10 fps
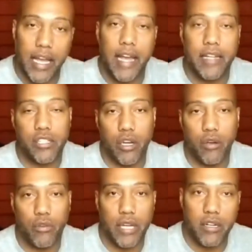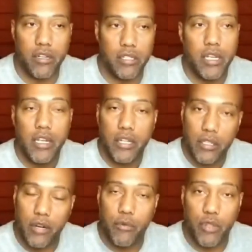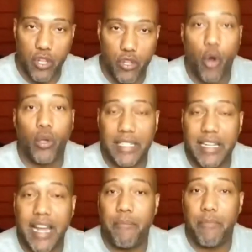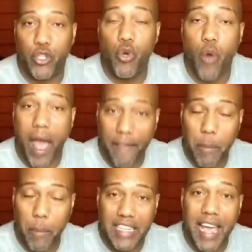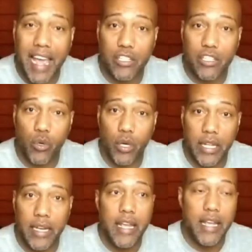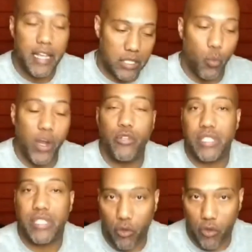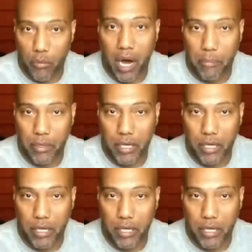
So the only time that you have to pay taxes on it is when you sell the property.